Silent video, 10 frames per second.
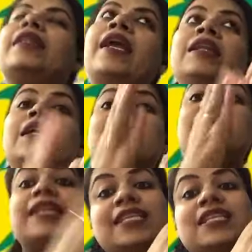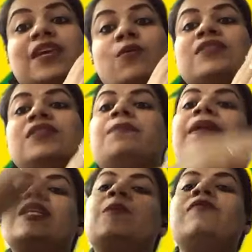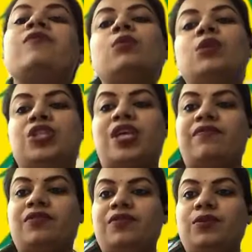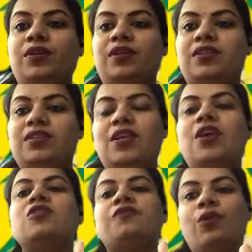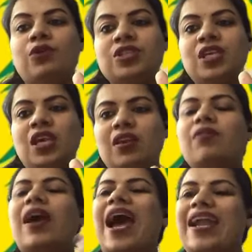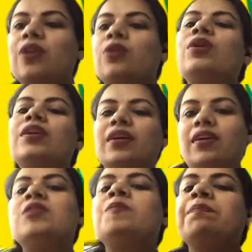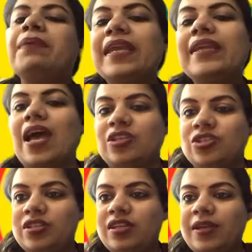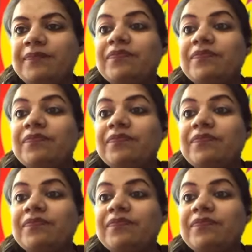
Then 3G was replaced by 4G after a few years. So 4G had a good speed actually.